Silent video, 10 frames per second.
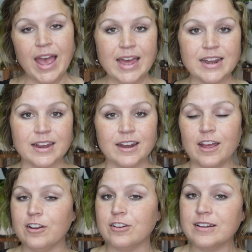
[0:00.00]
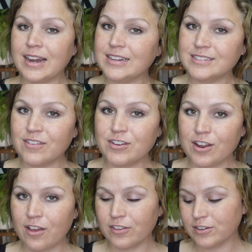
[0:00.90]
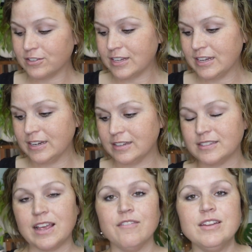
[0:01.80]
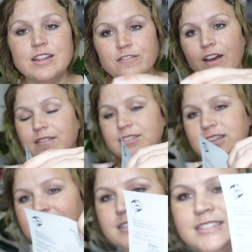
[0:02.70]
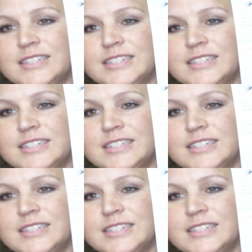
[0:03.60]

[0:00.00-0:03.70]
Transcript: added $197.75